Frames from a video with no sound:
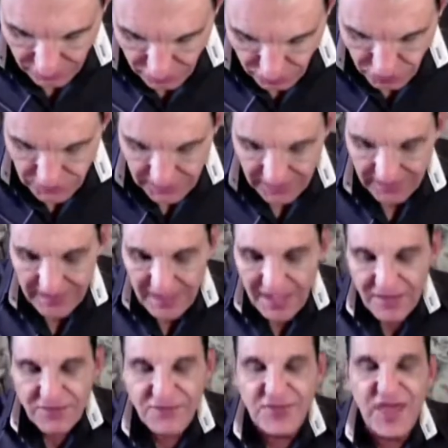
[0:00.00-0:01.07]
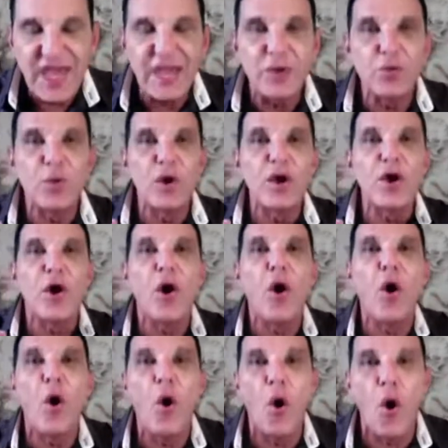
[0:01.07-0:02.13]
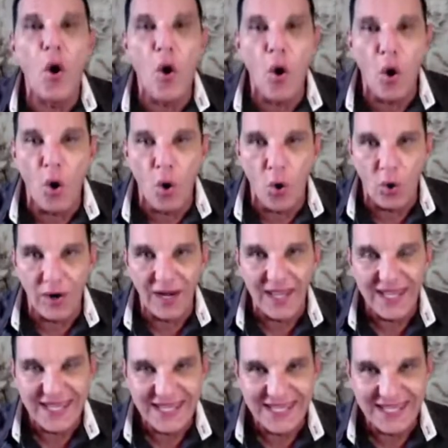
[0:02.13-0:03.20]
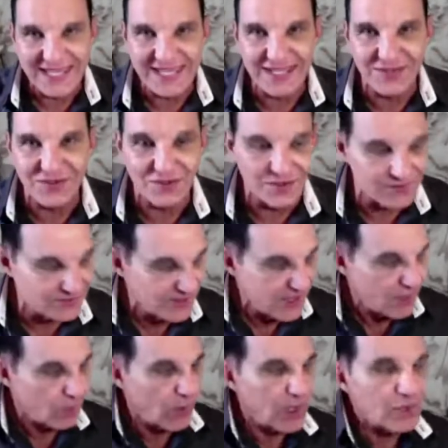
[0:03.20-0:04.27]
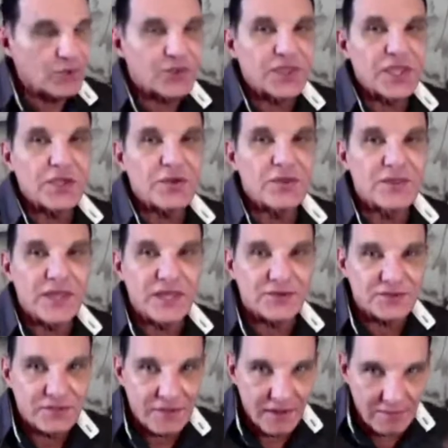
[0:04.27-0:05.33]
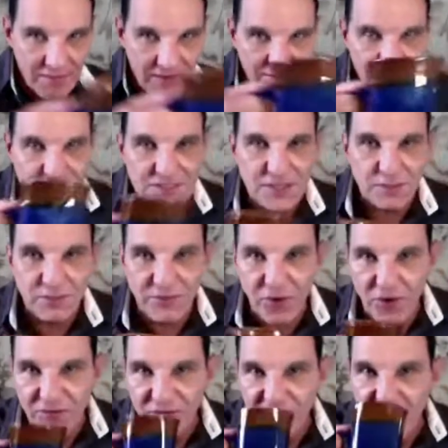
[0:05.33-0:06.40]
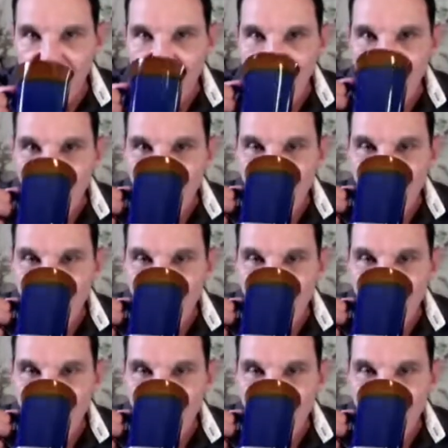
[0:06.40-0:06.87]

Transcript: hallelujah, they were all healed. While you think on that, I'm having a sip of coffee.